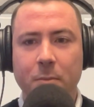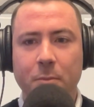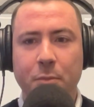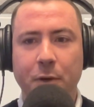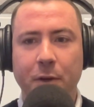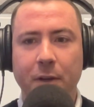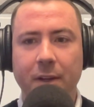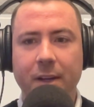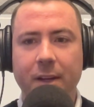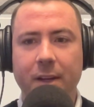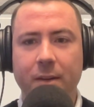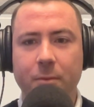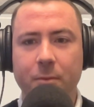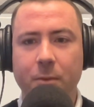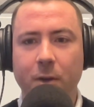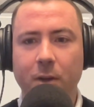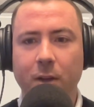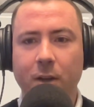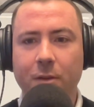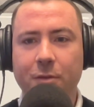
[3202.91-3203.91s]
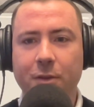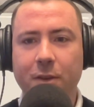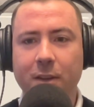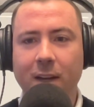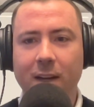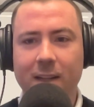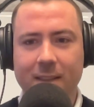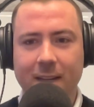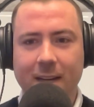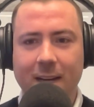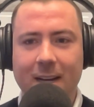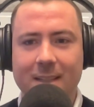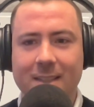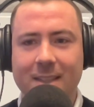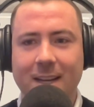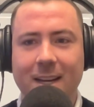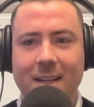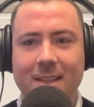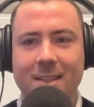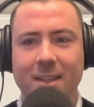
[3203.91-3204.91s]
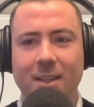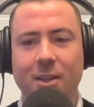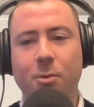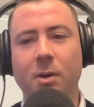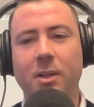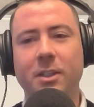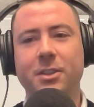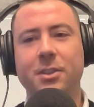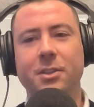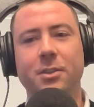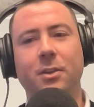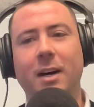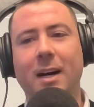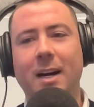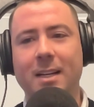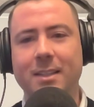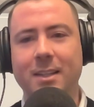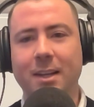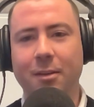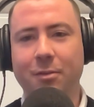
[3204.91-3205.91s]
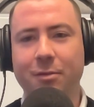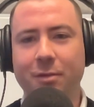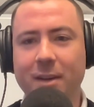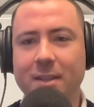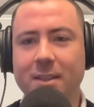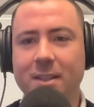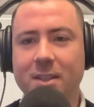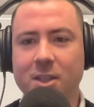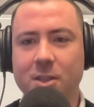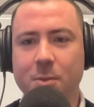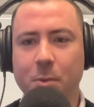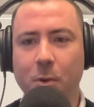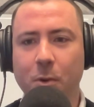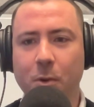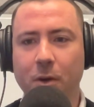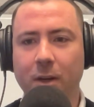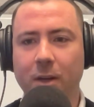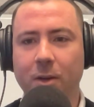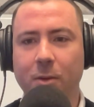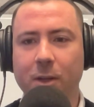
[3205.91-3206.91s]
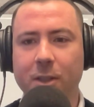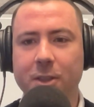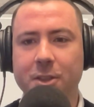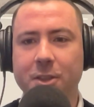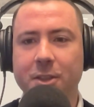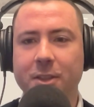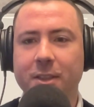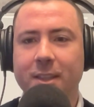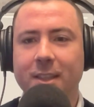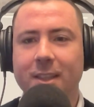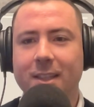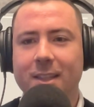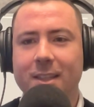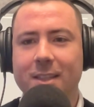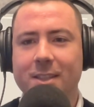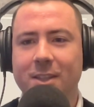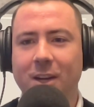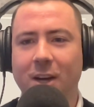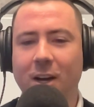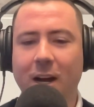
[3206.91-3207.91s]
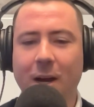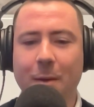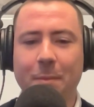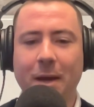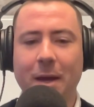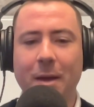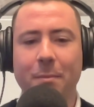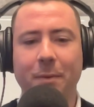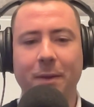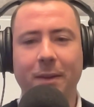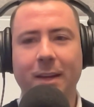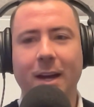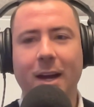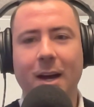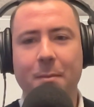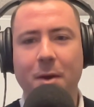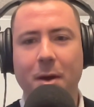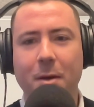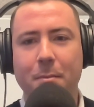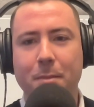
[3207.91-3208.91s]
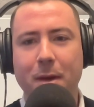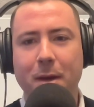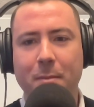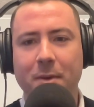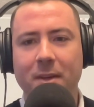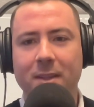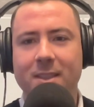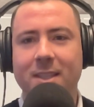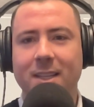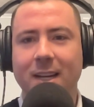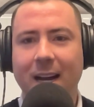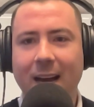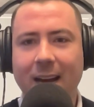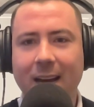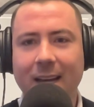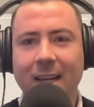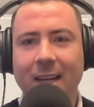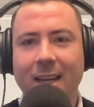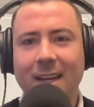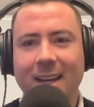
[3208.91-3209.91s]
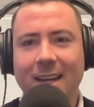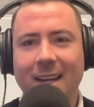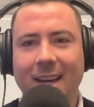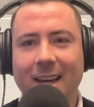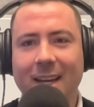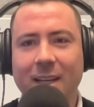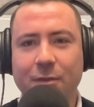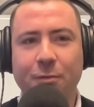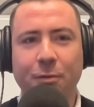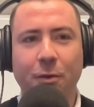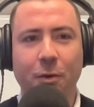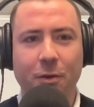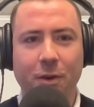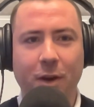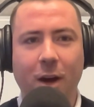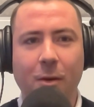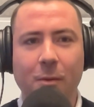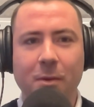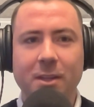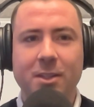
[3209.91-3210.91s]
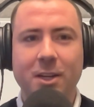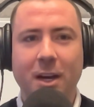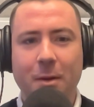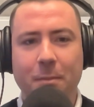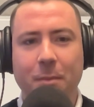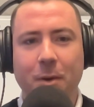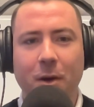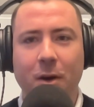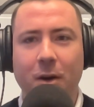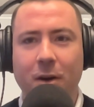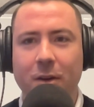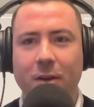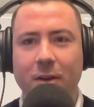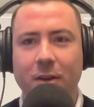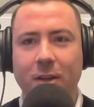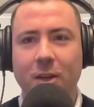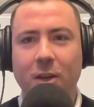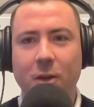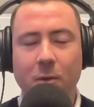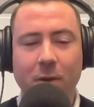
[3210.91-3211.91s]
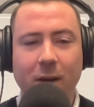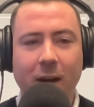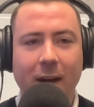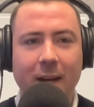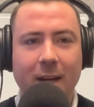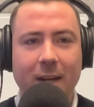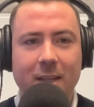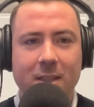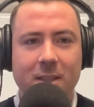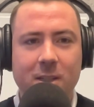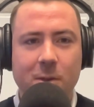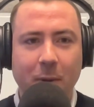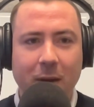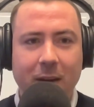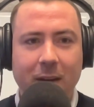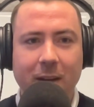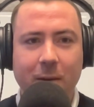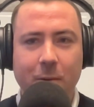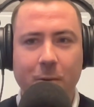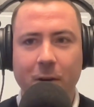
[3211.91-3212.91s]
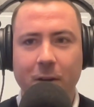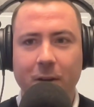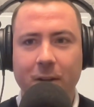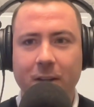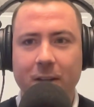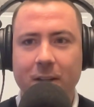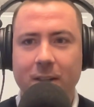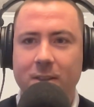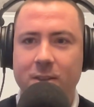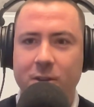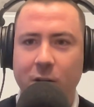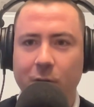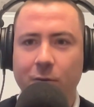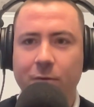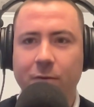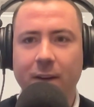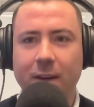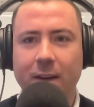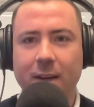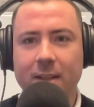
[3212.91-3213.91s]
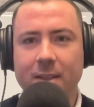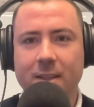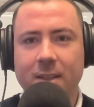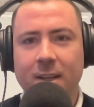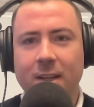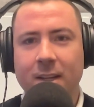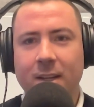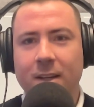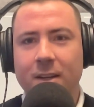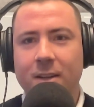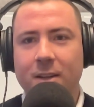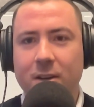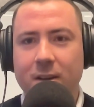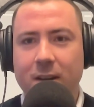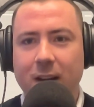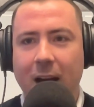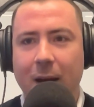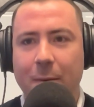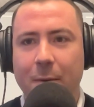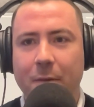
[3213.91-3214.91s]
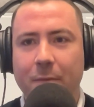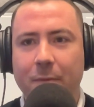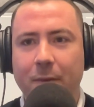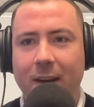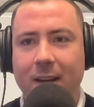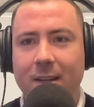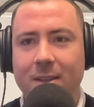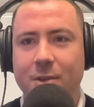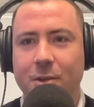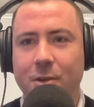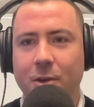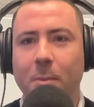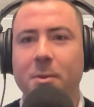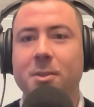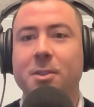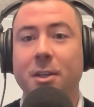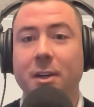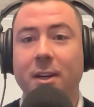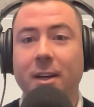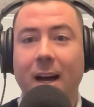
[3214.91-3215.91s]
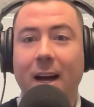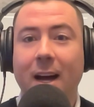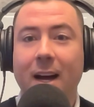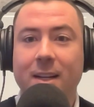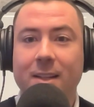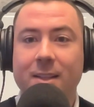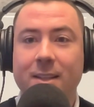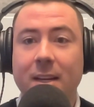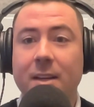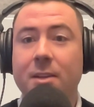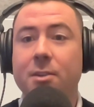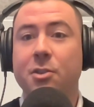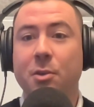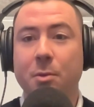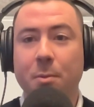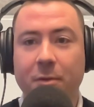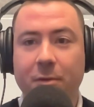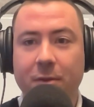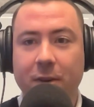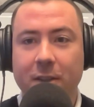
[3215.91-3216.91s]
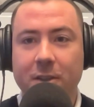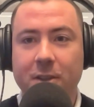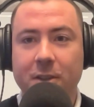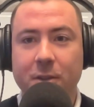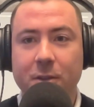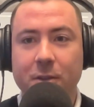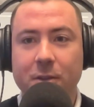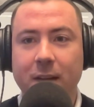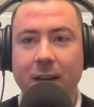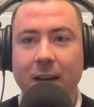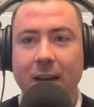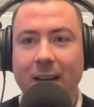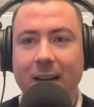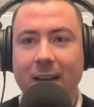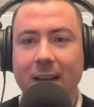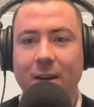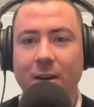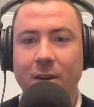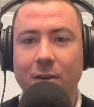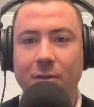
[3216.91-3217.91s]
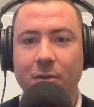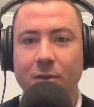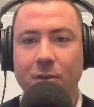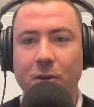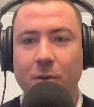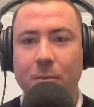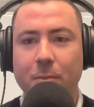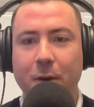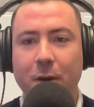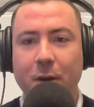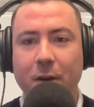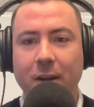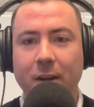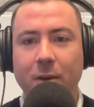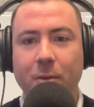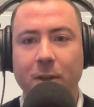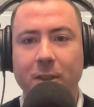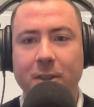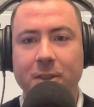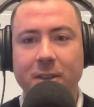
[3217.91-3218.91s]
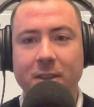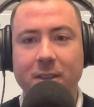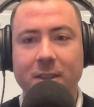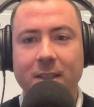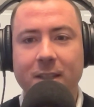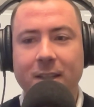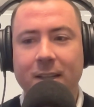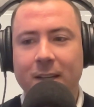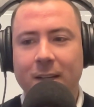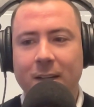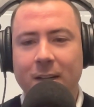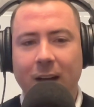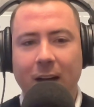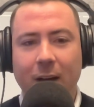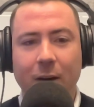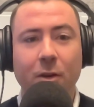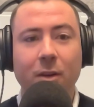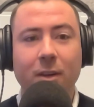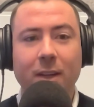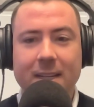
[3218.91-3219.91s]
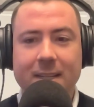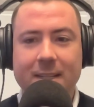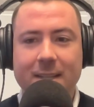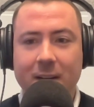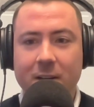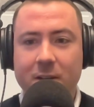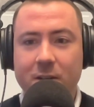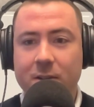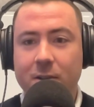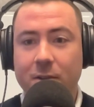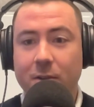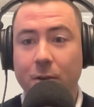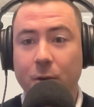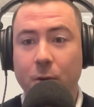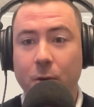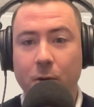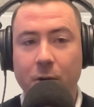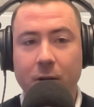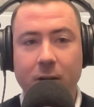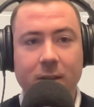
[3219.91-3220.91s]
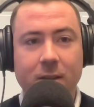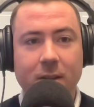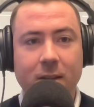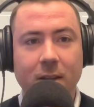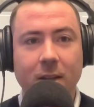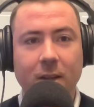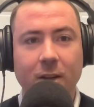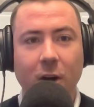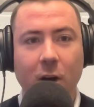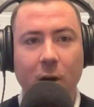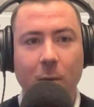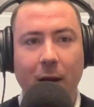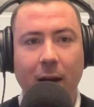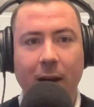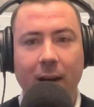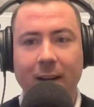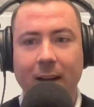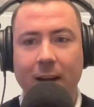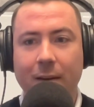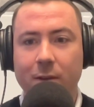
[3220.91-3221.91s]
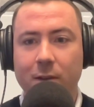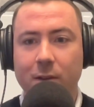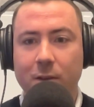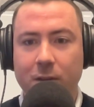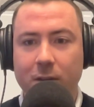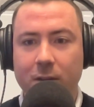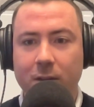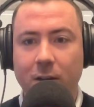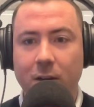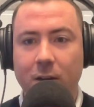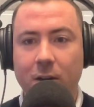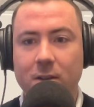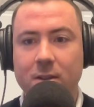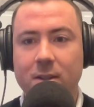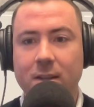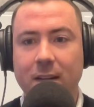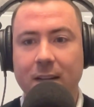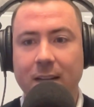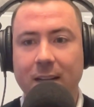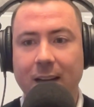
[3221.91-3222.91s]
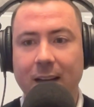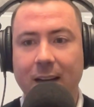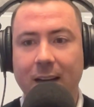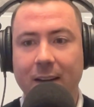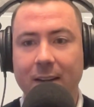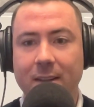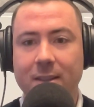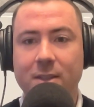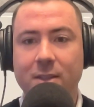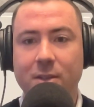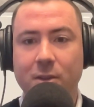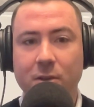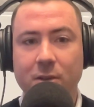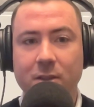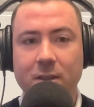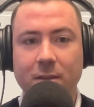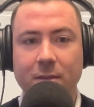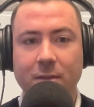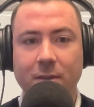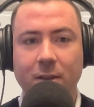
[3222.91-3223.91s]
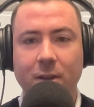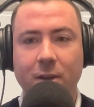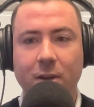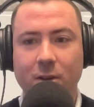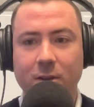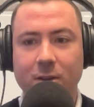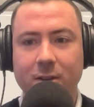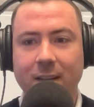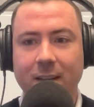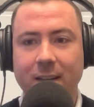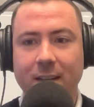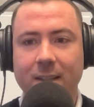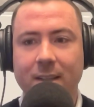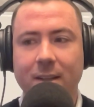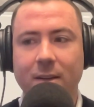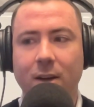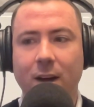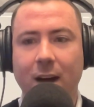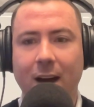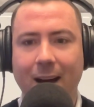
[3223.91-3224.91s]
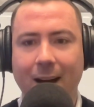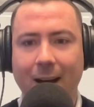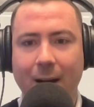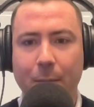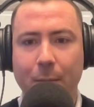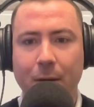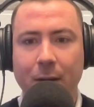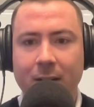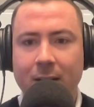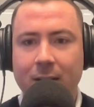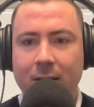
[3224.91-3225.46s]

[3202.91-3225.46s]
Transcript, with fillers: Brilliant. Well, if you'd like to ask us a question or ask our friends in sport a question, sign up and become a member today. Each fortnight we jump on Q&As, speed networking, job fairs, you name it, and it's your opportunity to ask industry professionals any of your burning questions. And all these sessions are recorded, so you can go back and have a look at those in our exclusive content hub,